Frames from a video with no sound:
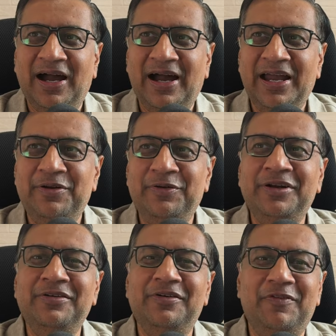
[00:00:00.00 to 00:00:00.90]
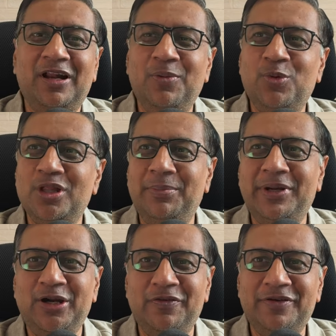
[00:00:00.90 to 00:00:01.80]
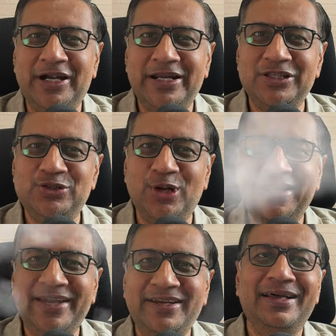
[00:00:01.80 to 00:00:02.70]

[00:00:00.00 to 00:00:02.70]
Hi everyone, welcome to the update of 30th July.